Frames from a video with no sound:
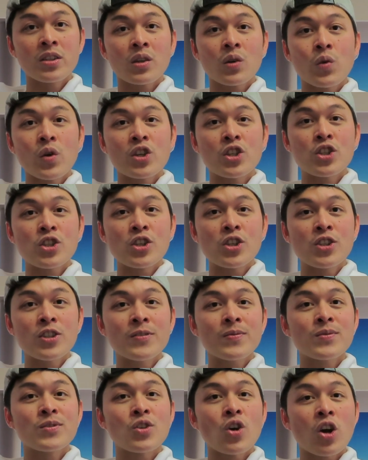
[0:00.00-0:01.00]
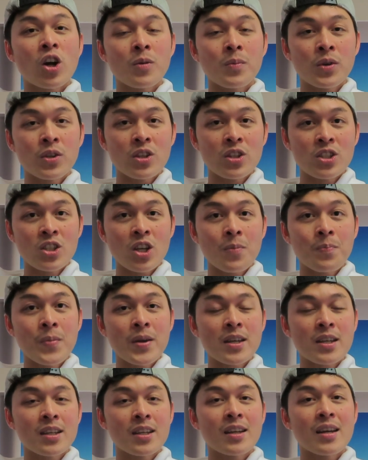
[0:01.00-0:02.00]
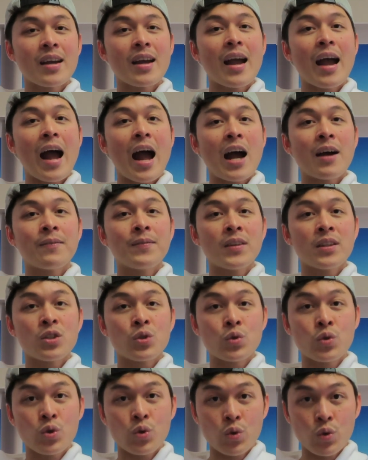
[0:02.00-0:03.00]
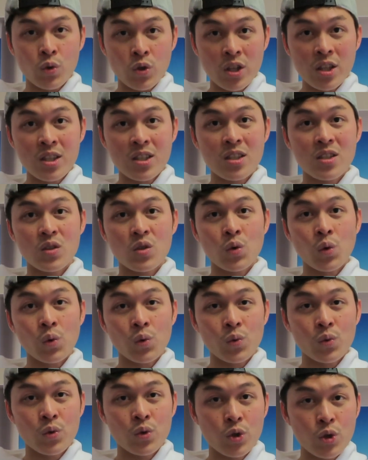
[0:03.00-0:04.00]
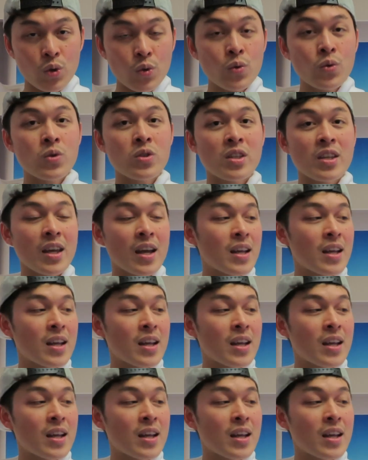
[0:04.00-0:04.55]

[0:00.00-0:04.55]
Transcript: the question, talk about the topic, have the students choose the